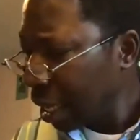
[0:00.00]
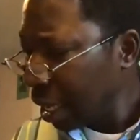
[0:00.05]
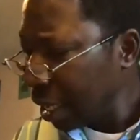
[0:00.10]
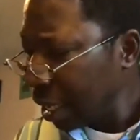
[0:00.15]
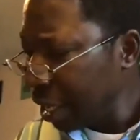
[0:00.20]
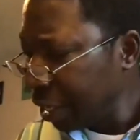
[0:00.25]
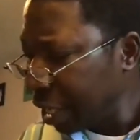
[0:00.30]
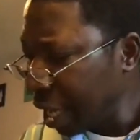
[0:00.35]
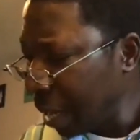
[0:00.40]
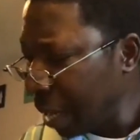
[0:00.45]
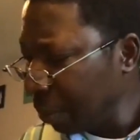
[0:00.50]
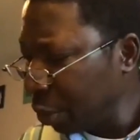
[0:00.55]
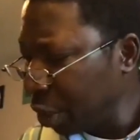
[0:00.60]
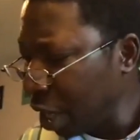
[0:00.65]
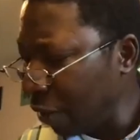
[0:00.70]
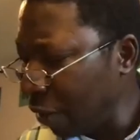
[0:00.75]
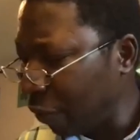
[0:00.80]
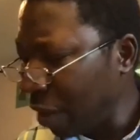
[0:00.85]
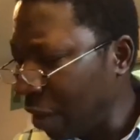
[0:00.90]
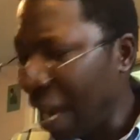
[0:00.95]
in terms
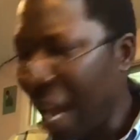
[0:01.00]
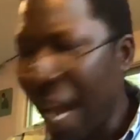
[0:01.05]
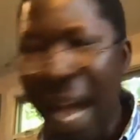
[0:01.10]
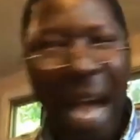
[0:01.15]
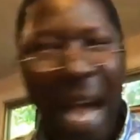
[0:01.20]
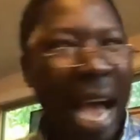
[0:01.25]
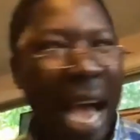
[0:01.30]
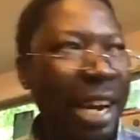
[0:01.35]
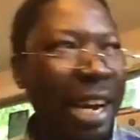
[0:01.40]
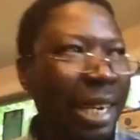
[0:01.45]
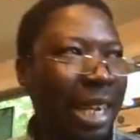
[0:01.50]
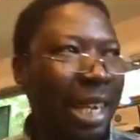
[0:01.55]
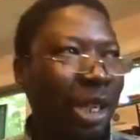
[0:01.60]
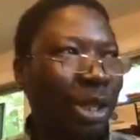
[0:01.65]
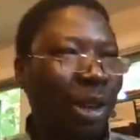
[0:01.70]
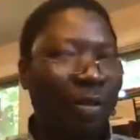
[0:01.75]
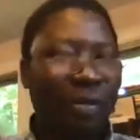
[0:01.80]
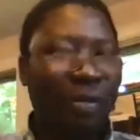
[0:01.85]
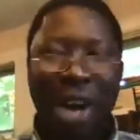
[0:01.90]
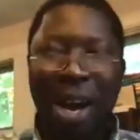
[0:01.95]
of hierarchies
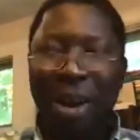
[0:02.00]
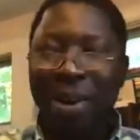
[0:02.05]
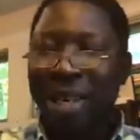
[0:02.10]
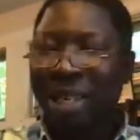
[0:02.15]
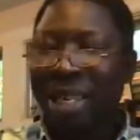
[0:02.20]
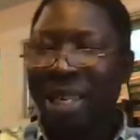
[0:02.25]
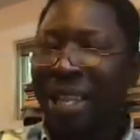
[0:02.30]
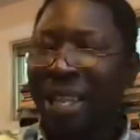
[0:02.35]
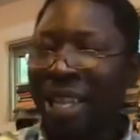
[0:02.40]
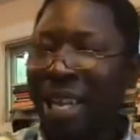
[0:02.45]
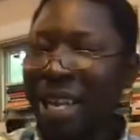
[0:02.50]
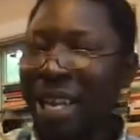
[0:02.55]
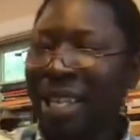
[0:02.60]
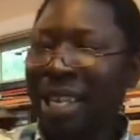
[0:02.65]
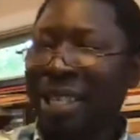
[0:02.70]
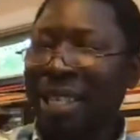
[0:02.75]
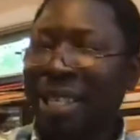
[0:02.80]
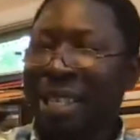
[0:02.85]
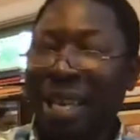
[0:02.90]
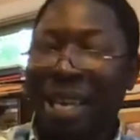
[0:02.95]
of knowledge, and I think
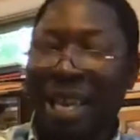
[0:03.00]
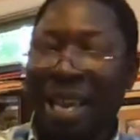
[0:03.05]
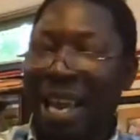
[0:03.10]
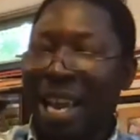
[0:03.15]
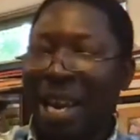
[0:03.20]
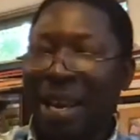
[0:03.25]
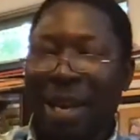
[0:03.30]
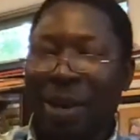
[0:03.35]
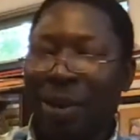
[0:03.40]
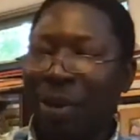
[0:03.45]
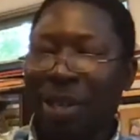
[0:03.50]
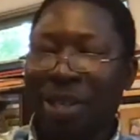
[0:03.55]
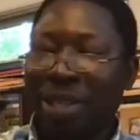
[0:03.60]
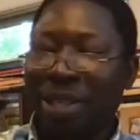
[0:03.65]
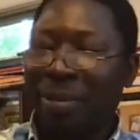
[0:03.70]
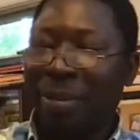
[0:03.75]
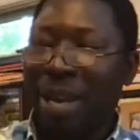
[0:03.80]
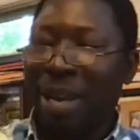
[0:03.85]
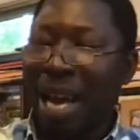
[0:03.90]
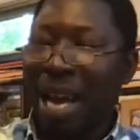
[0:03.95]
this is again another
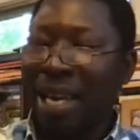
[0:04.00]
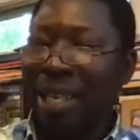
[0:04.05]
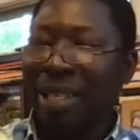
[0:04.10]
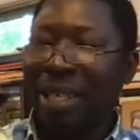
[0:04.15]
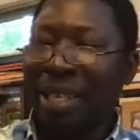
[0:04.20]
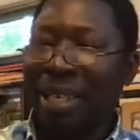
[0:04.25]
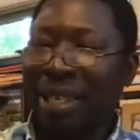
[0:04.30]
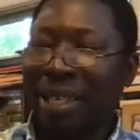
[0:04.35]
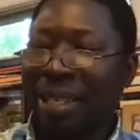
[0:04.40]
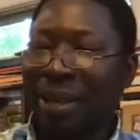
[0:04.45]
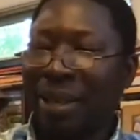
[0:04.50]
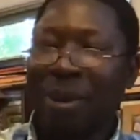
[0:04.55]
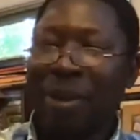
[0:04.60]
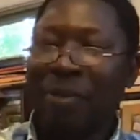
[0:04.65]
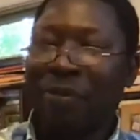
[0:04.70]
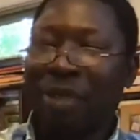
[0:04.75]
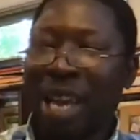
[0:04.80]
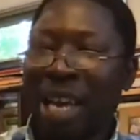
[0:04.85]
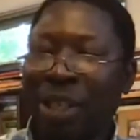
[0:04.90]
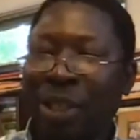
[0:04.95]
similarities
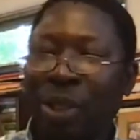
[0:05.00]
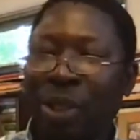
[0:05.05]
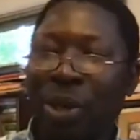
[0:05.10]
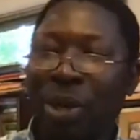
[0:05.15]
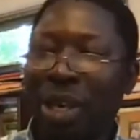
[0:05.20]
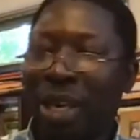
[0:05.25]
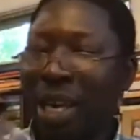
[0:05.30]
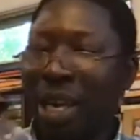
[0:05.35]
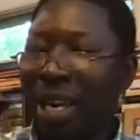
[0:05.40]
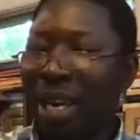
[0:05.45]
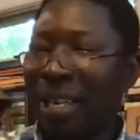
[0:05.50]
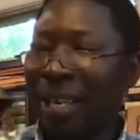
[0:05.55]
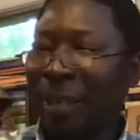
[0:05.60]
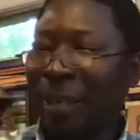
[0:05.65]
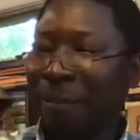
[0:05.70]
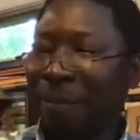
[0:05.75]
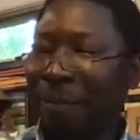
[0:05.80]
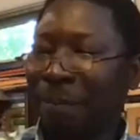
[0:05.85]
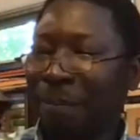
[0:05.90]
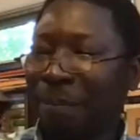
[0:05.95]
we've touched on earlier.
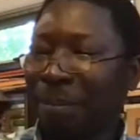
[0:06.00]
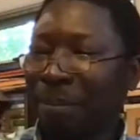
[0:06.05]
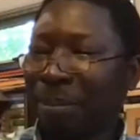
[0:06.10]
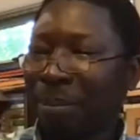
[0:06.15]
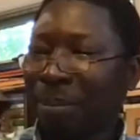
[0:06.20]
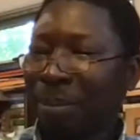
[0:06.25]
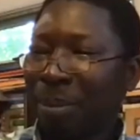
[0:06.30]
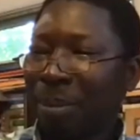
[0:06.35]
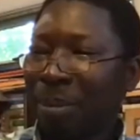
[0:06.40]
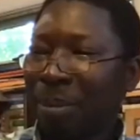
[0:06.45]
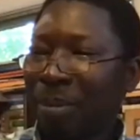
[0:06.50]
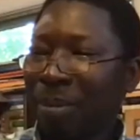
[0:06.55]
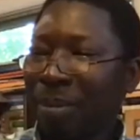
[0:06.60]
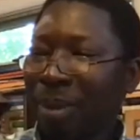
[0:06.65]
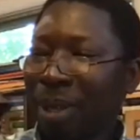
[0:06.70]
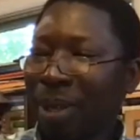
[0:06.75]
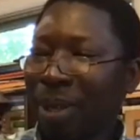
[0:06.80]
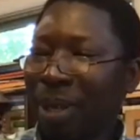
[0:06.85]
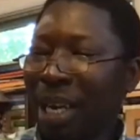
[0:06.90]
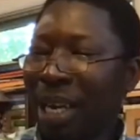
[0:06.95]

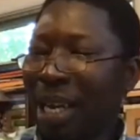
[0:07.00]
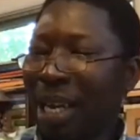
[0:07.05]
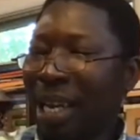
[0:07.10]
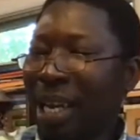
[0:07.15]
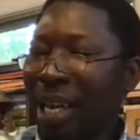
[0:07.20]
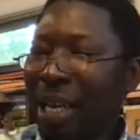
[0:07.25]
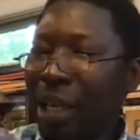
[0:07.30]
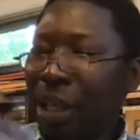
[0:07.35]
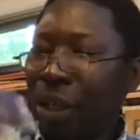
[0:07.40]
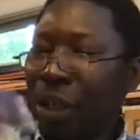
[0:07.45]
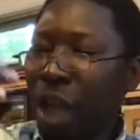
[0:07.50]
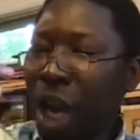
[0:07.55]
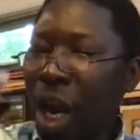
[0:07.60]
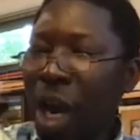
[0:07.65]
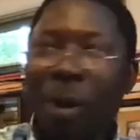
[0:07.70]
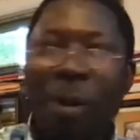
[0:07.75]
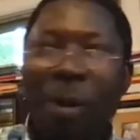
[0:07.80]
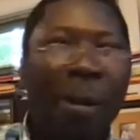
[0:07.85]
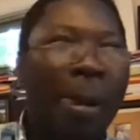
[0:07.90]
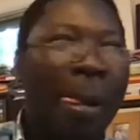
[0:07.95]
Right?
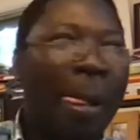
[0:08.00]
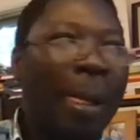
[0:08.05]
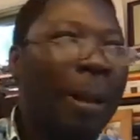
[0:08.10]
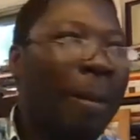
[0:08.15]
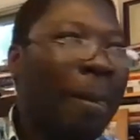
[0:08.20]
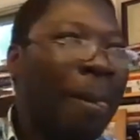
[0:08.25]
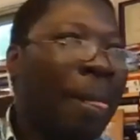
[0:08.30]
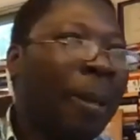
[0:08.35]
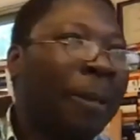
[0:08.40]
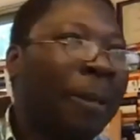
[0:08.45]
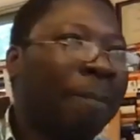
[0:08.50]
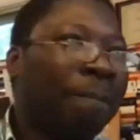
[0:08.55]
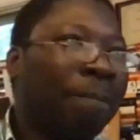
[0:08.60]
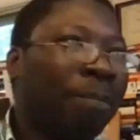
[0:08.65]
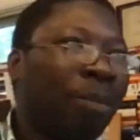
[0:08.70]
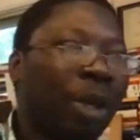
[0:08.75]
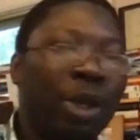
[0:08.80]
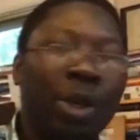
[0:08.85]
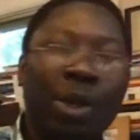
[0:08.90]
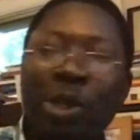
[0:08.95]
So
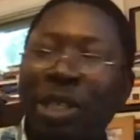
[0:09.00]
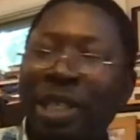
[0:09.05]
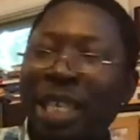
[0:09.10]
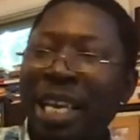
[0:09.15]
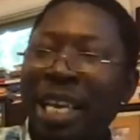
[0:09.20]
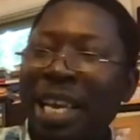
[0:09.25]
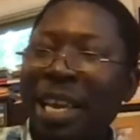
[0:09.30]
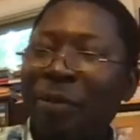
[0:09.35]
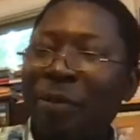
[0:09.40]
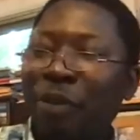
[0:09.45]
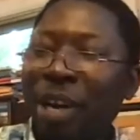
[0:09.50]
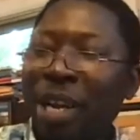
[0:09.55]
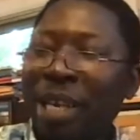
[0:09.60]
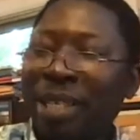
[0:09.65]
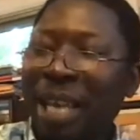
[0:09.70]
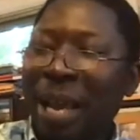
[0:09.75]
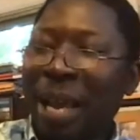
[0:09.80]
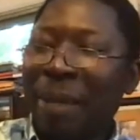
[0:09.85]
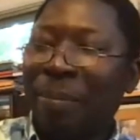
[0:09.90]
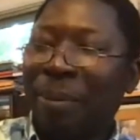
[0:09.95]
you see, for
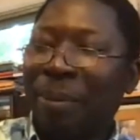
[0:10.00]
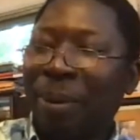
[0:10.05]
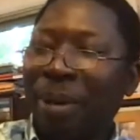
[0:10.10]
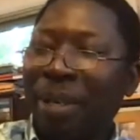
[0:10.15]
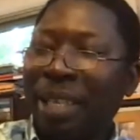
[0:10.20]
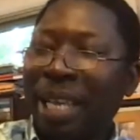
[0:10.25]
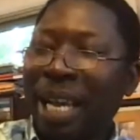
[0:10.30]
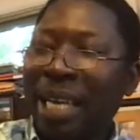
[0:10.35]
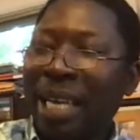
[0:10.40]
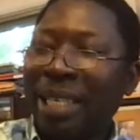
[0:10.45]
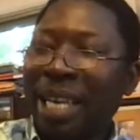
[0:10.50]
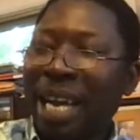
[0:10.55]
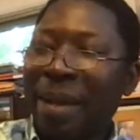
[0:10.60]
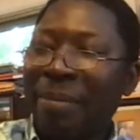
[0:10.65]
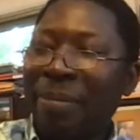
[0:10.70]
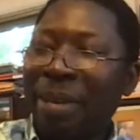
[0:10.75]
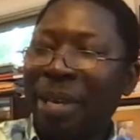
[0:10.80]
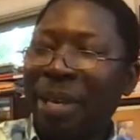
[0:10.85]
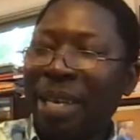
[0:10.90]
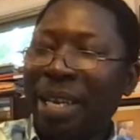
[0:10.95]
example, the
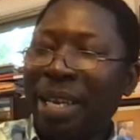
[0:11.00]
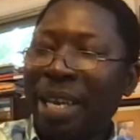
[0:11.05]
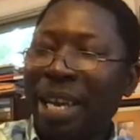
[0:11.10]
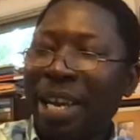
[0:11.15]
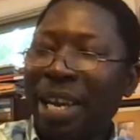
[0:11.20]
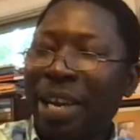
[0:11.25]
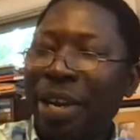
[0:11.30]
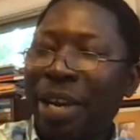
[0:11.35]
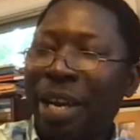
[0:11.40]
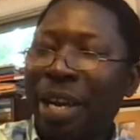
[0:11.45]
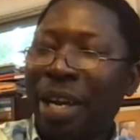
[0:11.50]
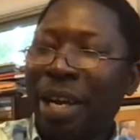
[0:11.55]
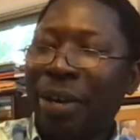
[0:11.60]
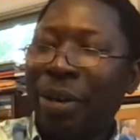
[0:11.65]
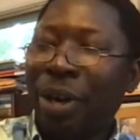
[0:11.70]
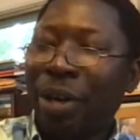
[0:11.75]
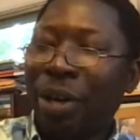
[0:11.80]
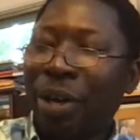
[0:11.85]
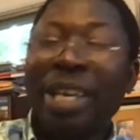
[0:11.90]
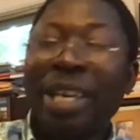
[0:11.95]
Ajami in uh,
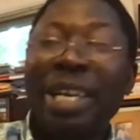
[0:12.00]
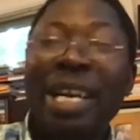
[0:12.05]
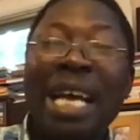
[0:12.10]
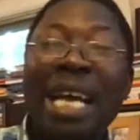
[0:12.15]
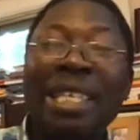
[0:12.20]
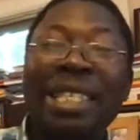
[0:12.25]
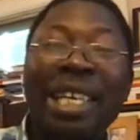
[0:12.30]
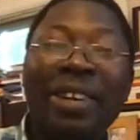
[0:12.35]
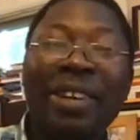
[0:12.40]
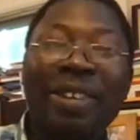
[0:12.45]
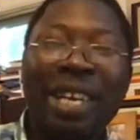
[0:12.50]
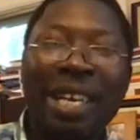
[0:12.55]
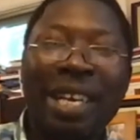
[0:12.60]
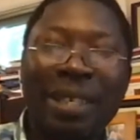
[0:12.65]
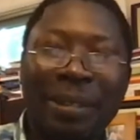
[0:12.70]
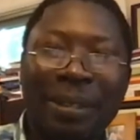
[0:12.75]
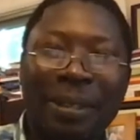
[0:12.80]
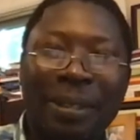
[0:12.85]
northern Nigeria,